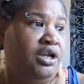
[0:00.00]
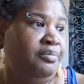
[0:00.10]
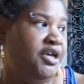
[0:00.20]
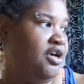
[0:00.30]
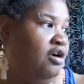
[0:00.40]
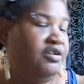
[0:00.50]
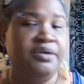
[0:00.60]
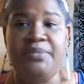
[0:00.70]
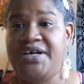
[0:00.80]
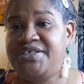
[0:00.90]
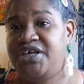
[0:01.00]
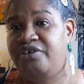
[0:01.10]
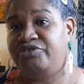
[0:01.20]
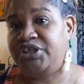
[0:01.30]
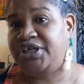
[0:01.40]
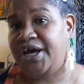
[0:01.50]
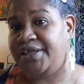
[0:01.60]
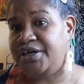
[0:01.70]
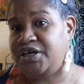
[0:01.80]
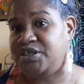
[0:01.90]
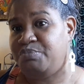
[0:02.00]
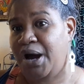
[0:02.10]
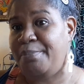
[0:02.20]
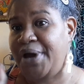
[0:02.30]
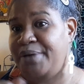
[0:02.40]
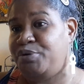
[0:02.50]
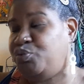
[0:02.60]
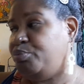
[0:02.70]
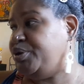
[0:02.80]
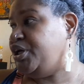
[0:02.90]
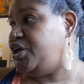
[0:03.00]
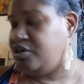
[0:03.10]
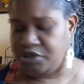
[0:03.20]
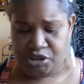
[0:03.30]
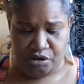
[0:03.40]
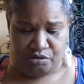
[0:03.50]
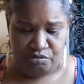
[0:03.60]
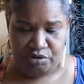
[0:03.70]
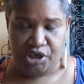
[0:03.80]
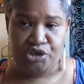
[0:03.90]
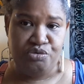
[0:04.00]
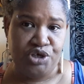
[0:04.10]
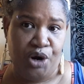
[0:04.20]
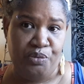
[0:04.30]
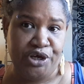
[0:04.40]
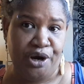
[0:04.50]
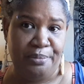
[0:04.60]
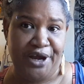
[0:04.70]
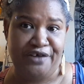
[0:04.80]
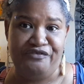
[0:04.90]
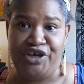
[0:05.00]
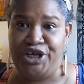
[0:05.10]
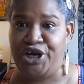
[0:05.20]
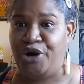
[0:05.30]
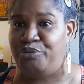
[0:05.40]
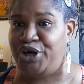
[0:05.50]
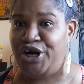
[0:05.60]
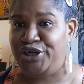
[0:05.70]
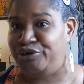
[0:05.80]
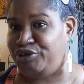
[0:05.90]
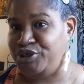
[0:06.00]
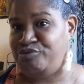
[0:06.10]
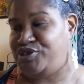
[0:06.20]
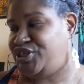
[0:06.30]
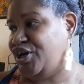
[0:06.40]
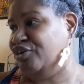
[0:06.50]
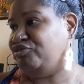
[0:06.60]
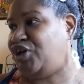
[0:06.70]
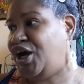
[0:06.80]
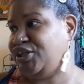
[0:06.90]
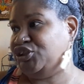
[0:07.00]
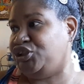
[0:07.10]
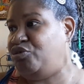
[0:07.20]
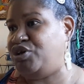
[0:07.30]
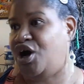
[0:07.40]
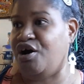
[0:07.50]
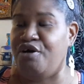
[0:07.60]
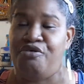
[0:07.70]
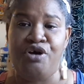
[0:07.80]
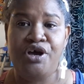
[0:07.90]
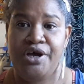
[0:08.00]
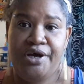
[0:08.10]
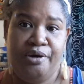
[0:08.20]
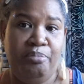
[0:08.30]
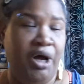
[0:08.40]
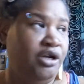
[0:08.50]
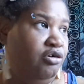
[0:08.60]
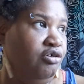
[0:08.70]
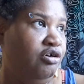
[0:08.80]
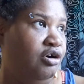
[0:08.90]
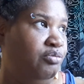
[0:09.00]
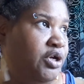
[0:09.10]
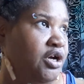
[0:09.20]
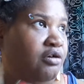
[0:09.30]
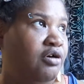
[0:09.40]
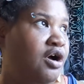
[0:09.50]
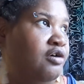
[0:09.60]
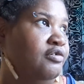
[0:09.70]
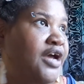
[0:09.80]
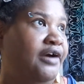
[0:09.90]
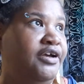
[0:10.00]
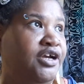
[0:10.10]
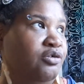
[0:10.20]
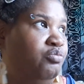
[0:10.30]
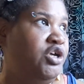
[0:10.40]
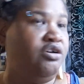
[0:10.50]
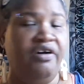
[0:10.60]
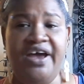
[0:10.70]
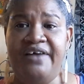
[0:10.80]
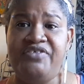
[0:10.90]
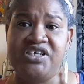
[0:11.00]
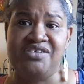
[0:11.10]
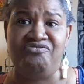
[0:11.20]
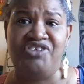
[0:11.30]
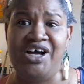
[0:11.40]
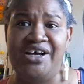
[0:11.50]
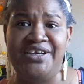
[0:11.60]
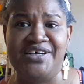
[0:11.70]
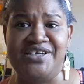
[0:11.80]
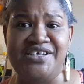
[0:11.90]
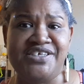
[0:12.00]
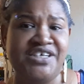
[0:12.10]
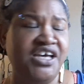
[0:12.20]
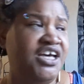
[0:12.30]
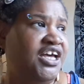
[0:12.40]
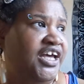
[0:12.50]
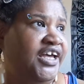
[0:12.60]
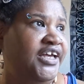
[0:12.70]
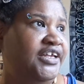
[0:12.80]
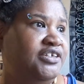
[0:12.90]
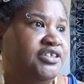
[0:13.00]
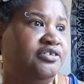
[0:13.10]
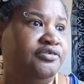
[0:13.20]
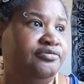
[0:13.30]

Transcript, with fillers: Let me go get myself together because my baby will be here soon. And you know we going to make a video with her little cute self so I can show y'all my little girl. we going to go on out here and we going to have us some fun in this heat